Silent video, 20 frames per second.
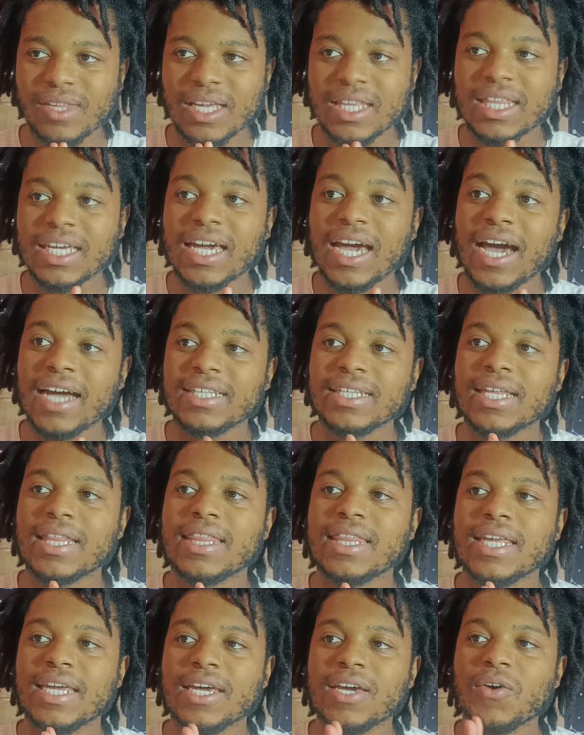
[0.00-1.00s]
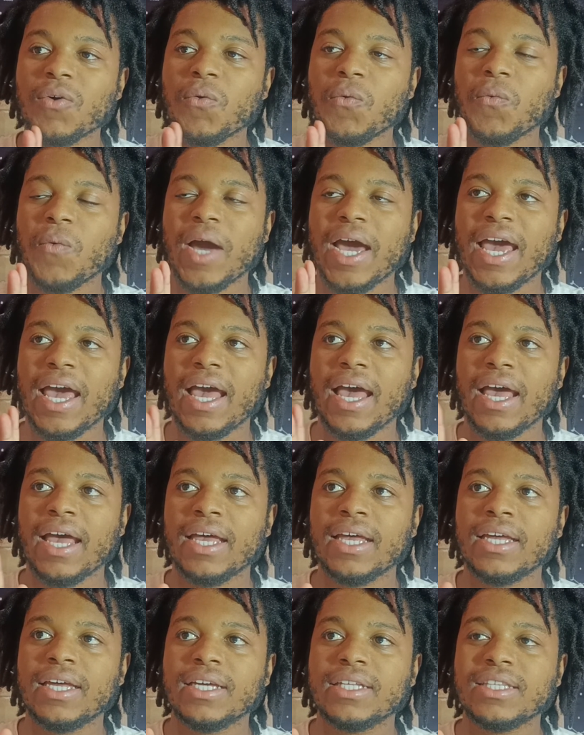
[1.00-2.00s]
the kind of thing where
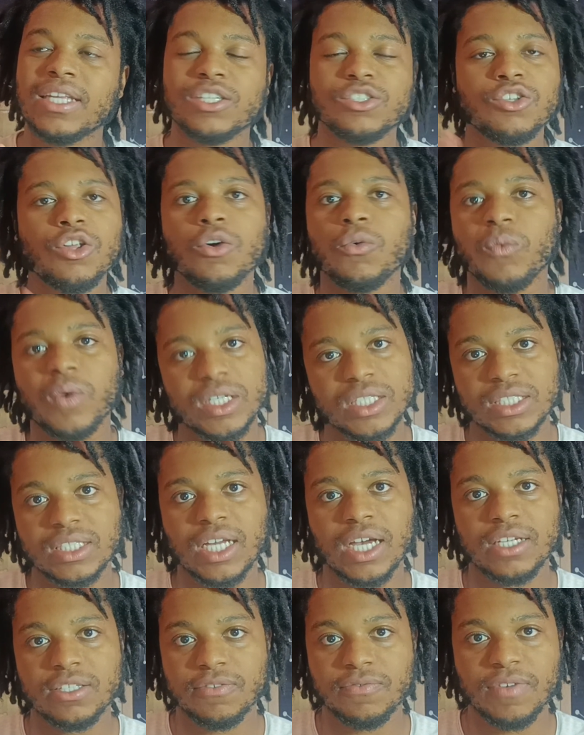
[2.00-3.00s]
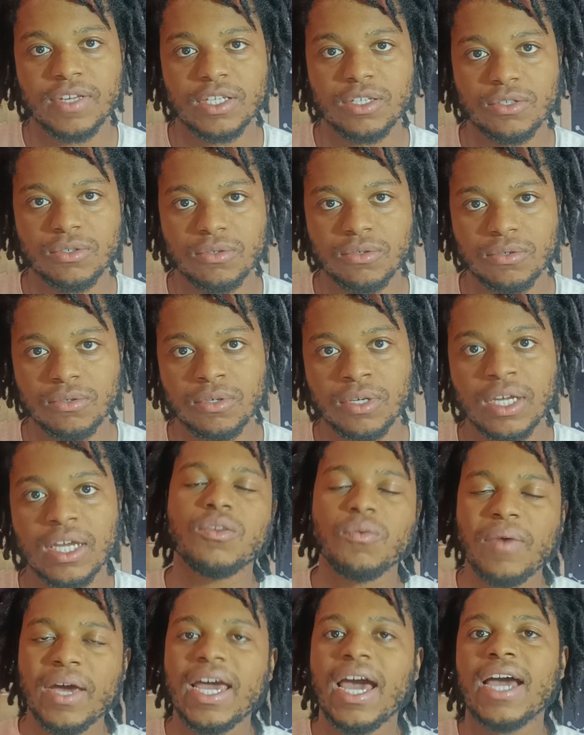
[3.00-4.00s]
there's no one size fits all. The
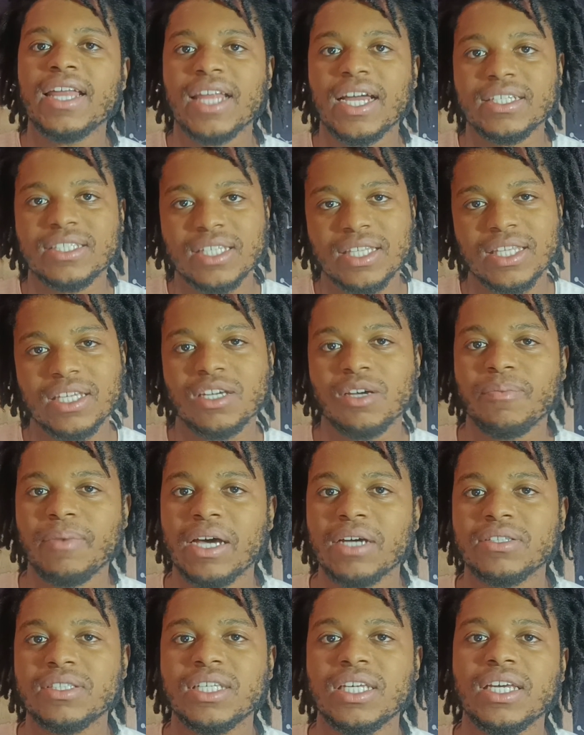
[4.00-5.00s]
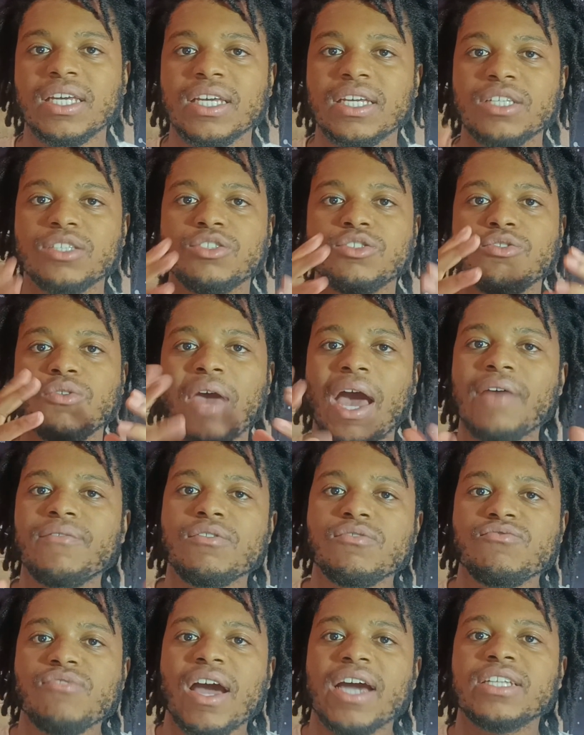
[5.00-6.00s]
way I like to think about it is you have a
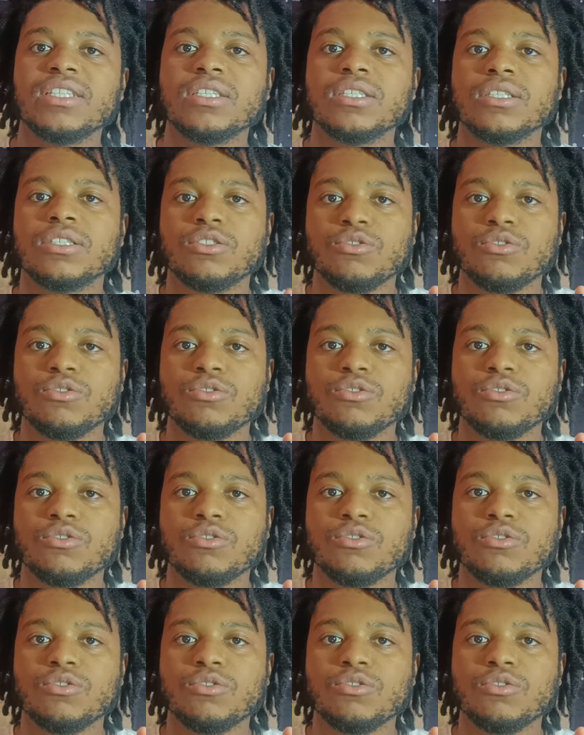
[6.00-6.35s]
writer's